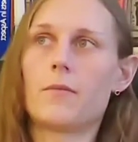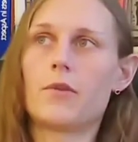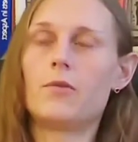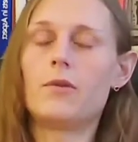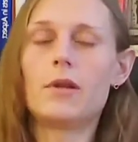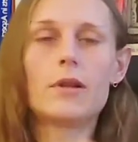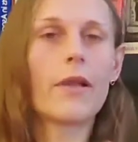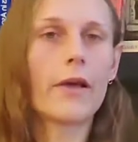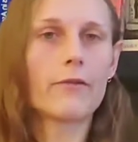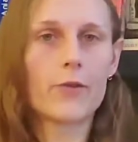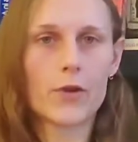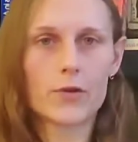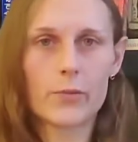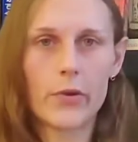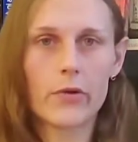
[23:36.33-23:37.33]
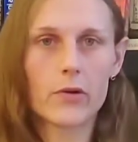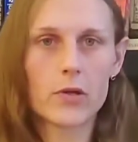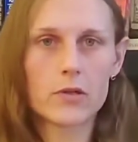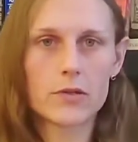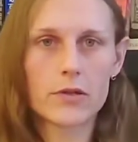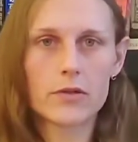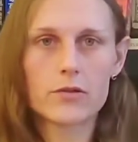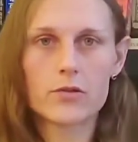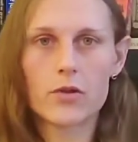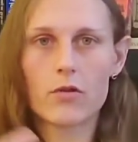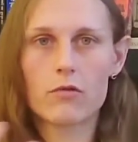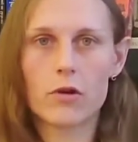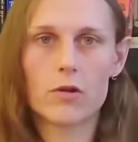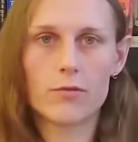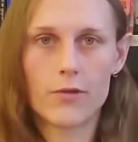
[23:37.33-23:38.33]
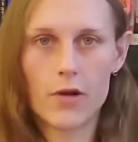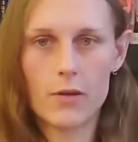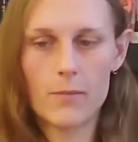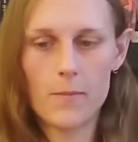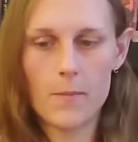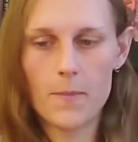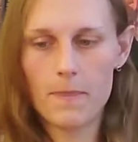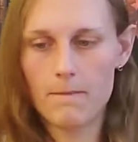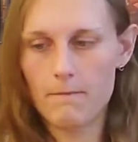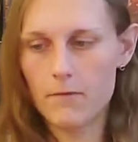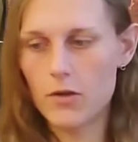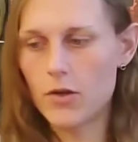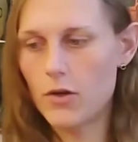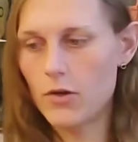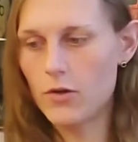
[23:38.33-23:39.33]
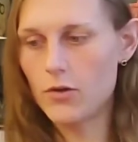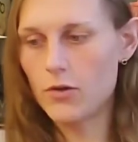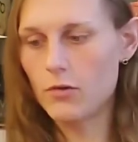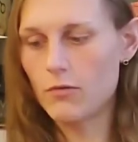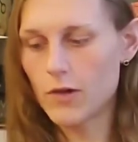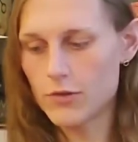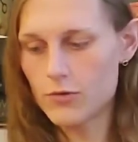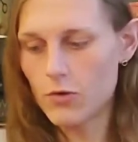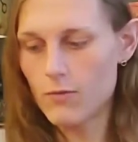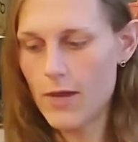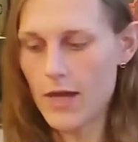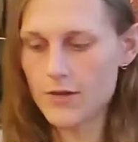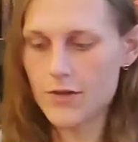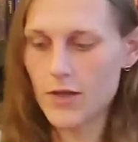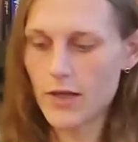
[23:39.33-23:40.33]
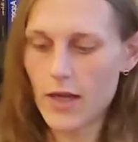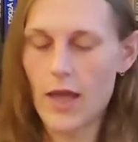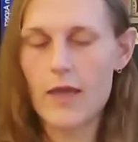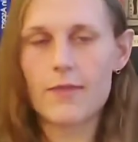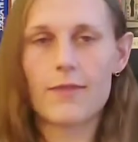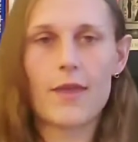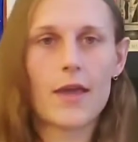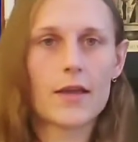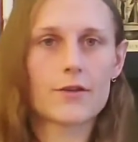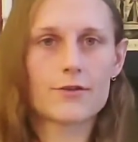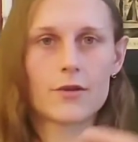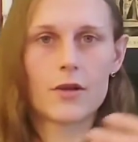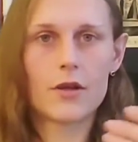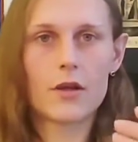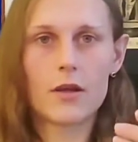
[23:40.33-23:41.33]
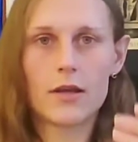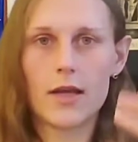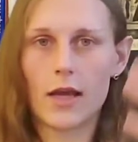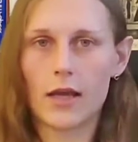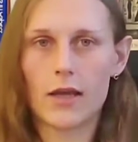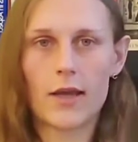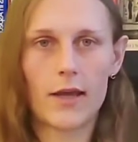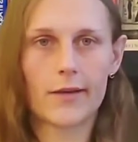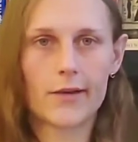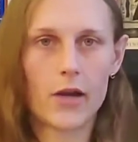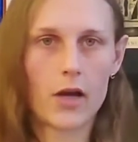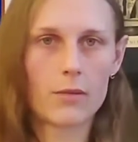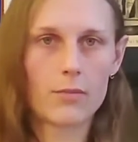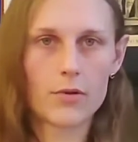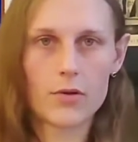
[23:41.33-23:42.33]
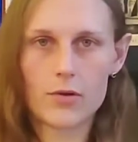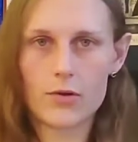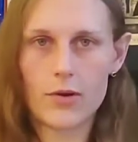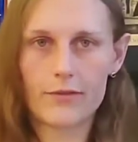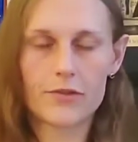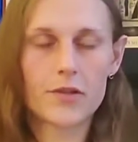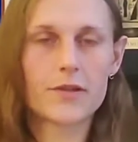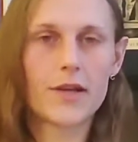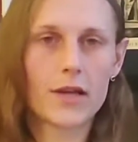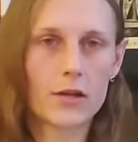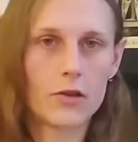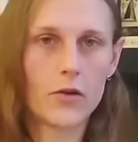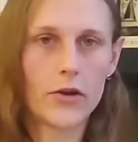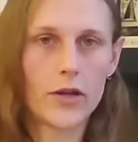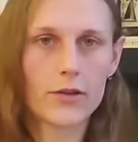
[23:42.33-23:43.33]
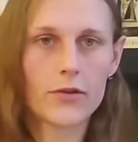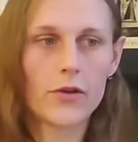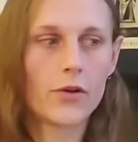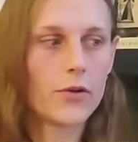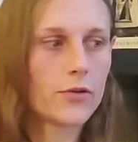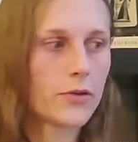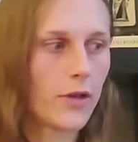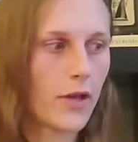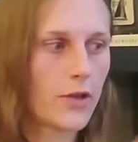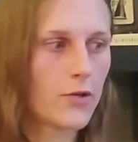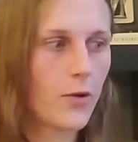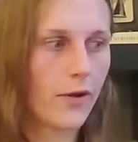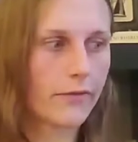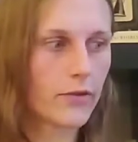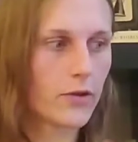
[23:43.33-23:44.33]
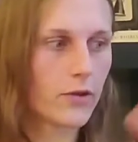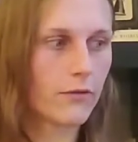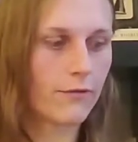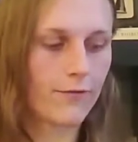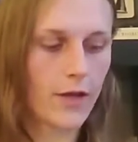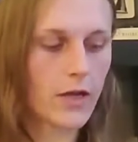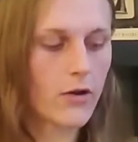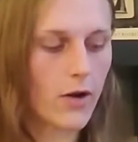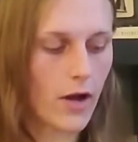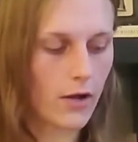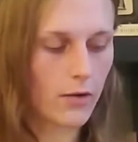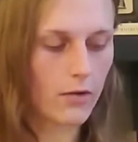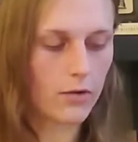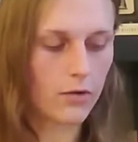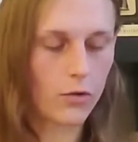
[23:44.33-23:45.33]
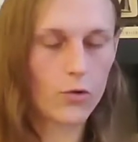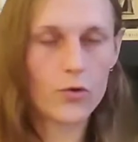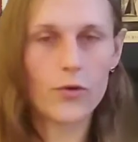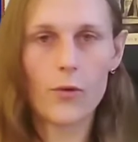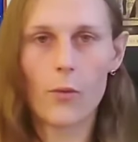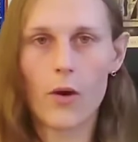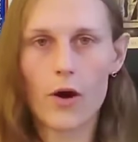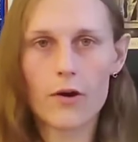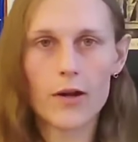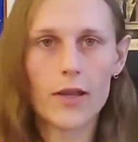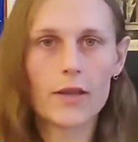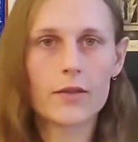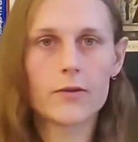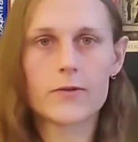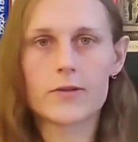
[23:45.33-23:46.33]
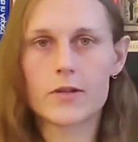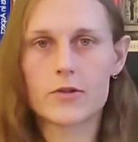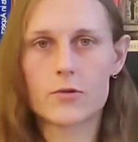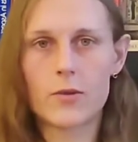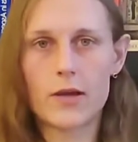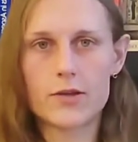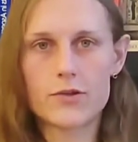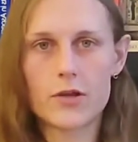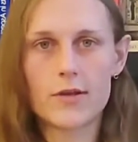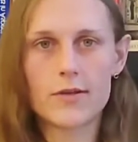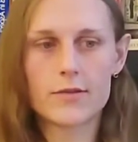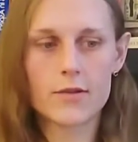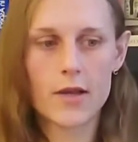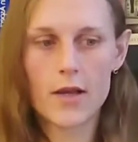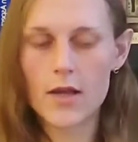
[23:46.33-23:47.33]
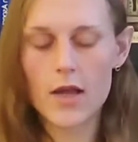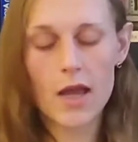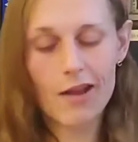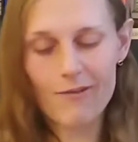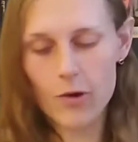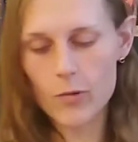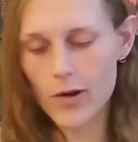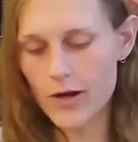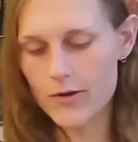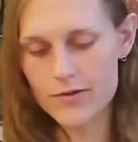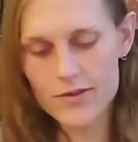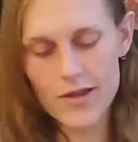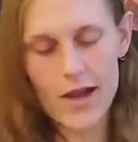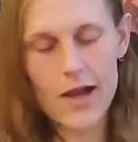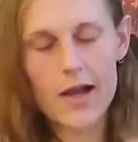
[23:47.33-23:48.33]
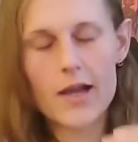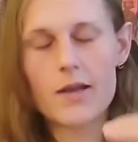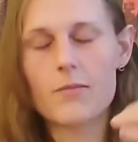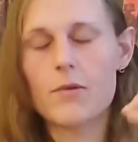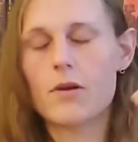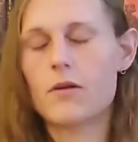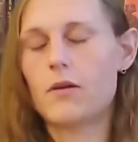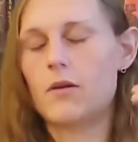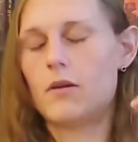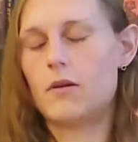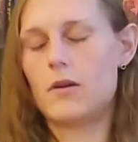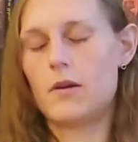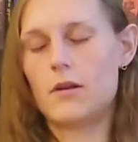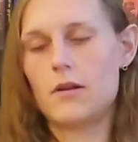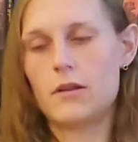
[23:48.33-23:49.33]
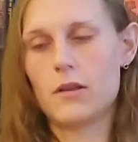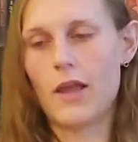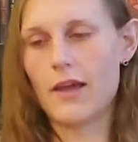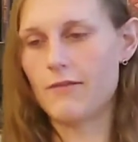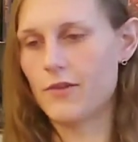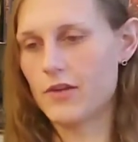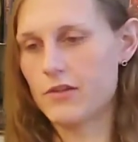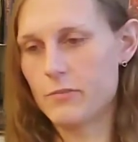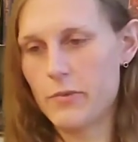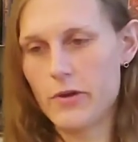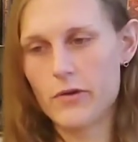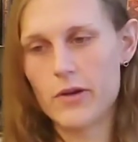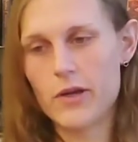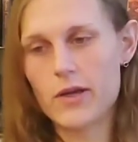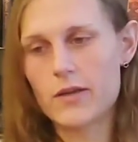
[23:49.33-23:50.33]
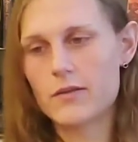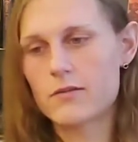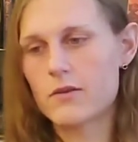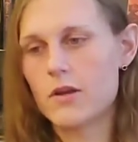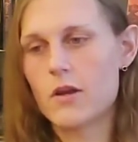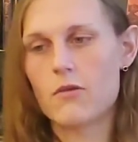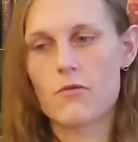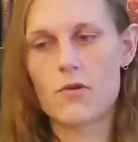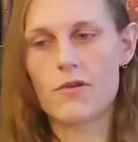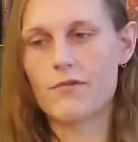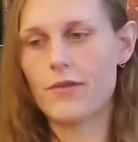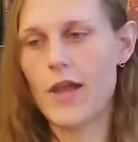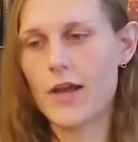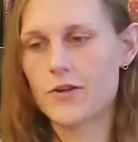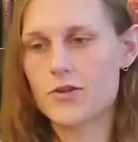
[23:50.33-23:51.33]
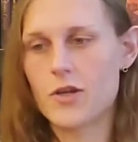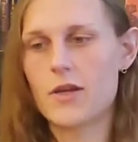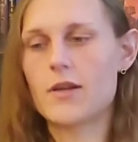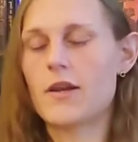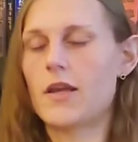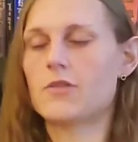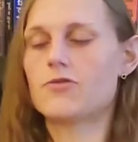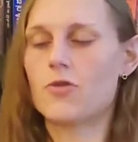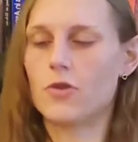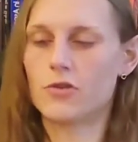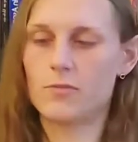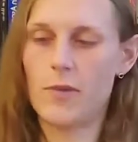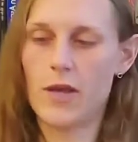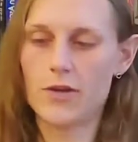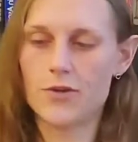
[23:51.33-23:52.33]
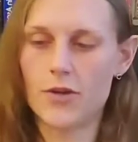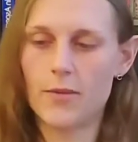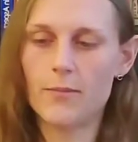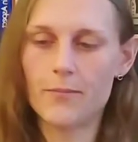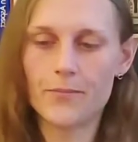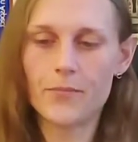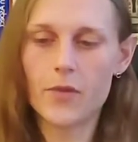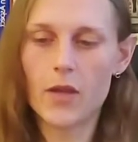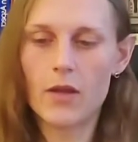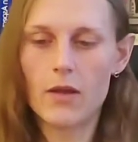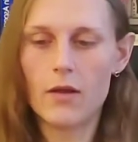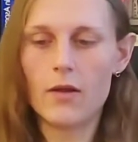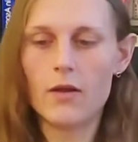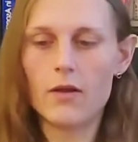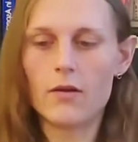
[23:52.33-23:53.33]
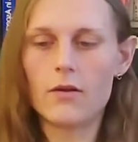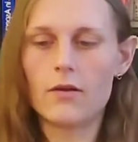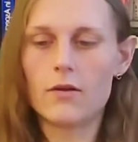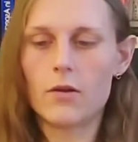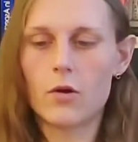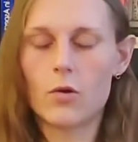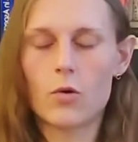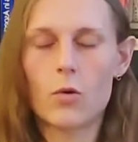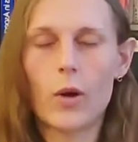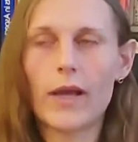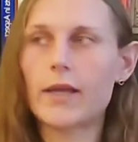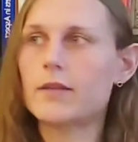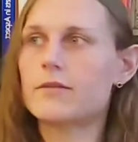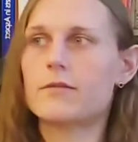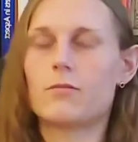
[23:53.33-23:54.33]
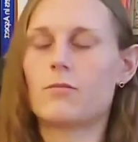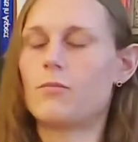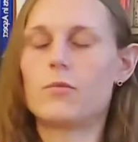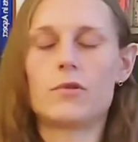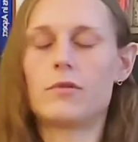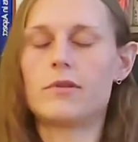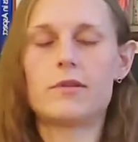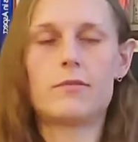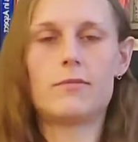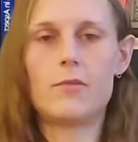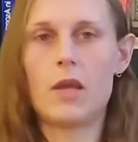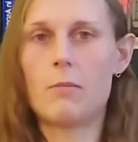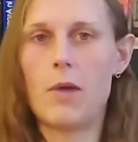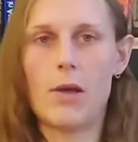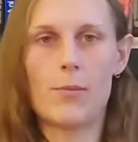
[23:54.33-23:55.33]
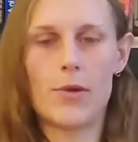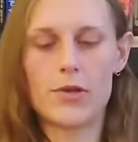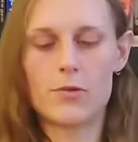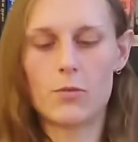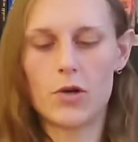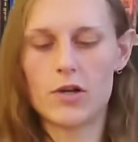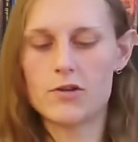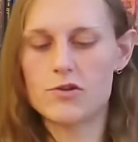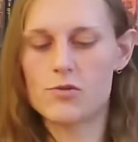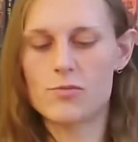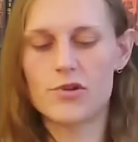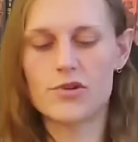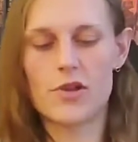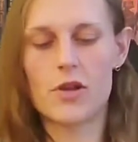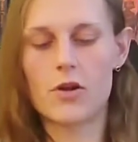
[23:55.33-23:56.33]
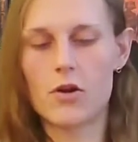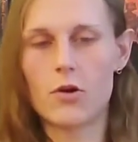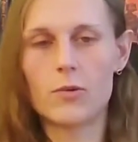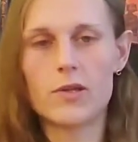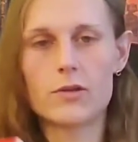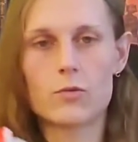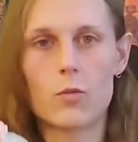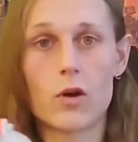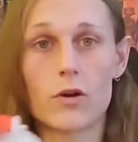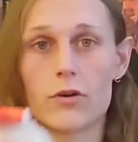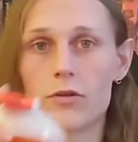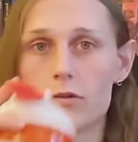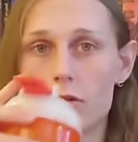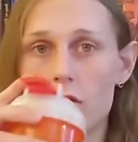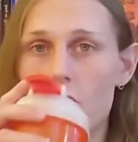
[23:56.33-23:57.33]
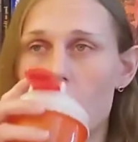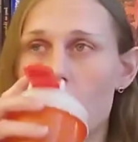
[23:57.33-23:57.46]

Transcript: You need life experiences to grow from. You do ritual magic and things get kicked up. You have to take a look at those, and you have to figure out who you are in those situations. It requires time, life experience, reflection, introspection. Quick is, in my opinion, 100% always worse.